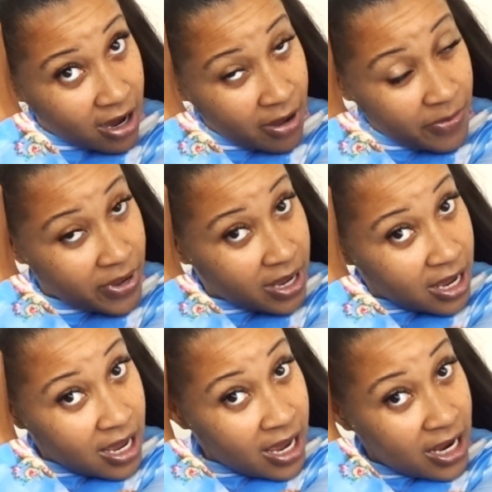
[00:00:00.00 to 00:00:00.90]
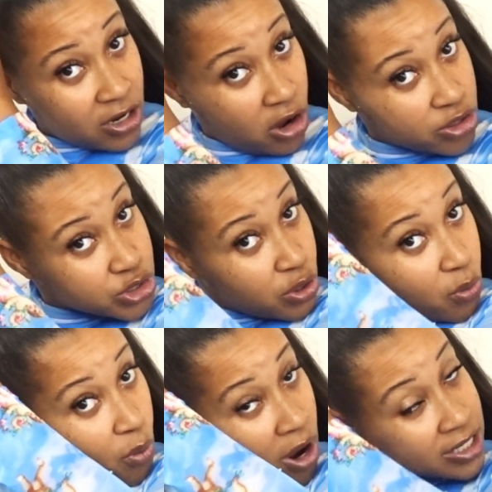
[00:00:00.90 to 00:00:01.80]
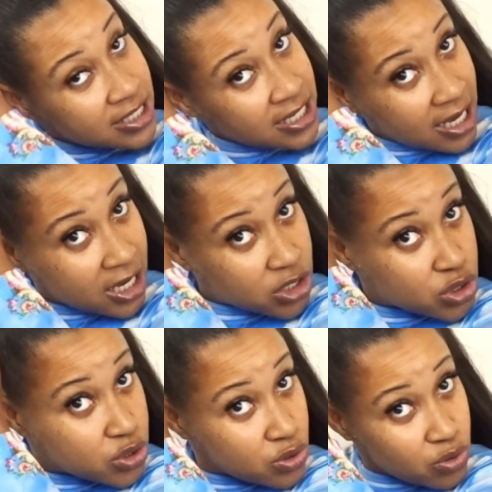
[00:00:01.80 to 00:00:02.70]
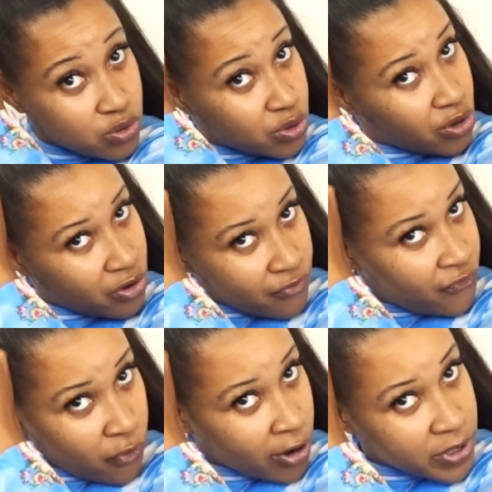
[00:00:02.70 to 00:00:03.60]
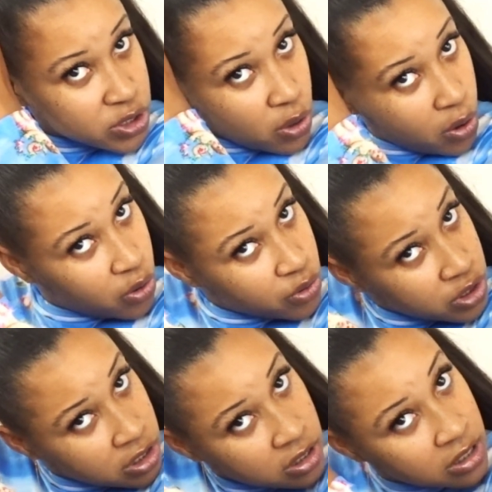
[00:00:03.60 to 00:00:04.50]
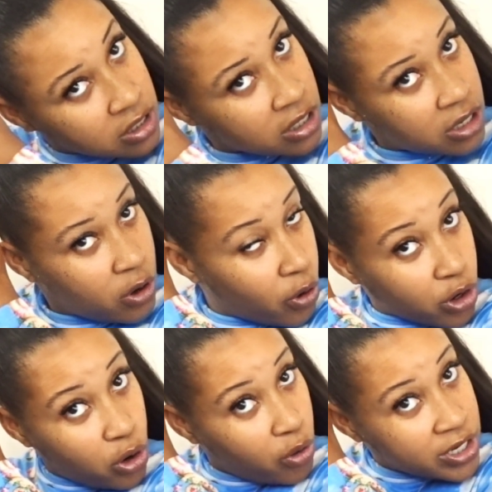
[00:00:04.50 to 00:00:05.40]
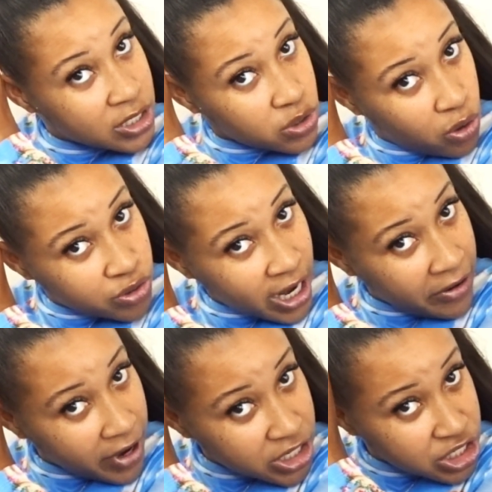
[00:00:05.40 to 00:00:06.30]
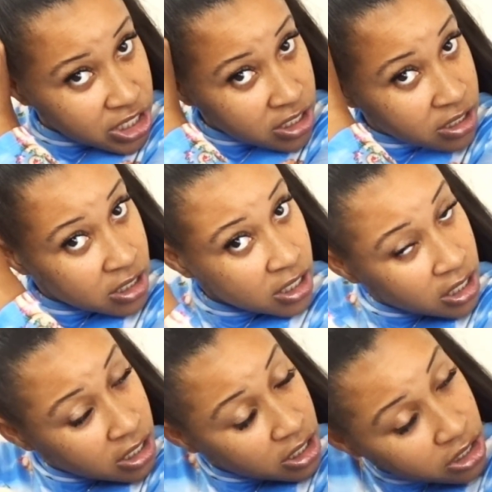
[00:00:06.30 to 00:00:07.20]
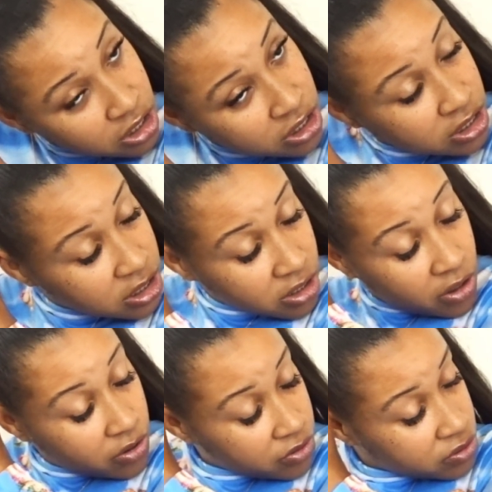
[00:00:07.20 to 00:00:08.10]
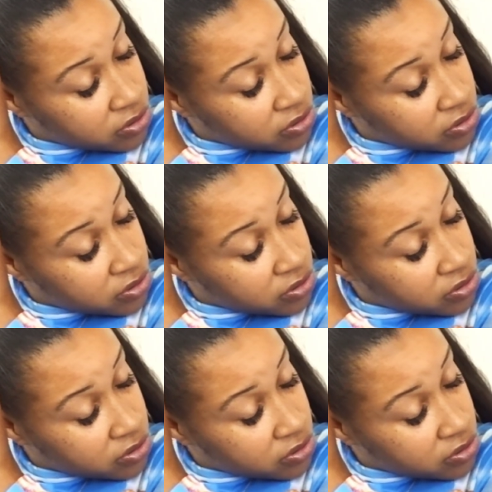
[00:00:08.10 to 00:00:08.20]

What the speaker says: up and also wanting to form its own or go in its own direction. So